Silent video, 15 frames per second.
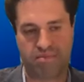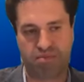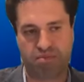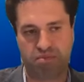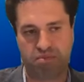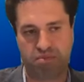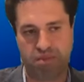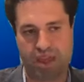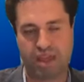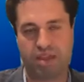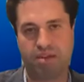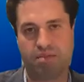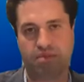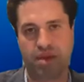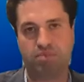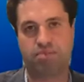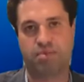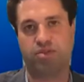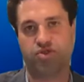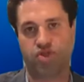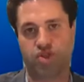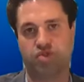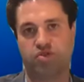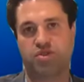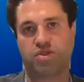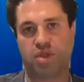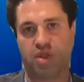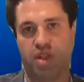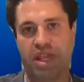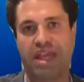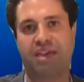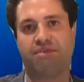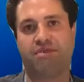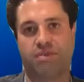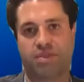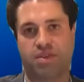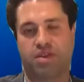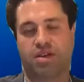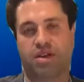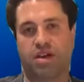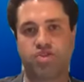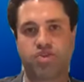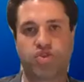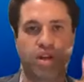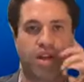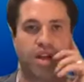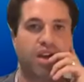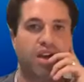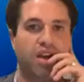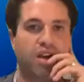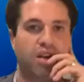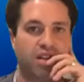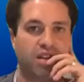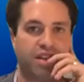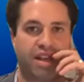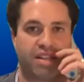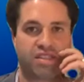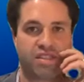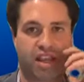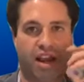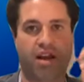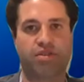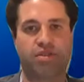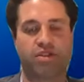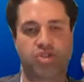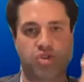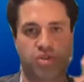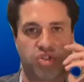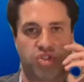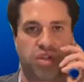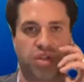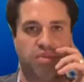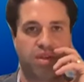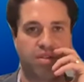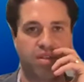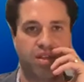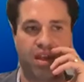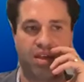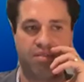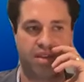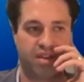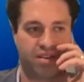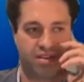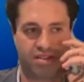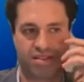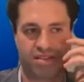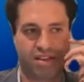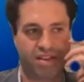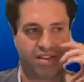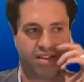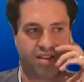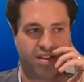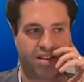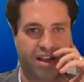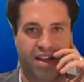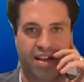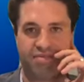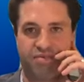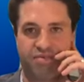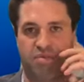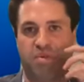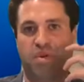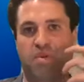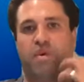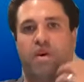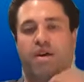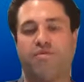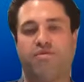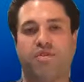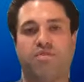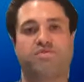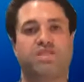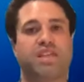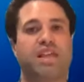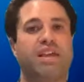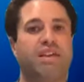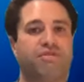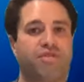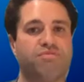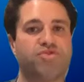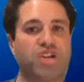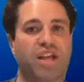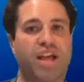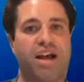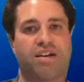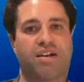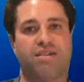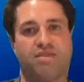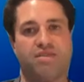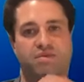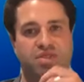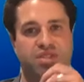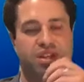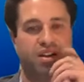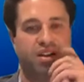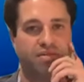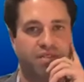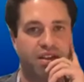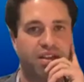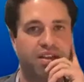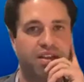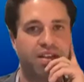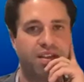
making Jews leave the country? Did that scare the Jewish community? I mean, from seeing it from Chicago, it was terrifying.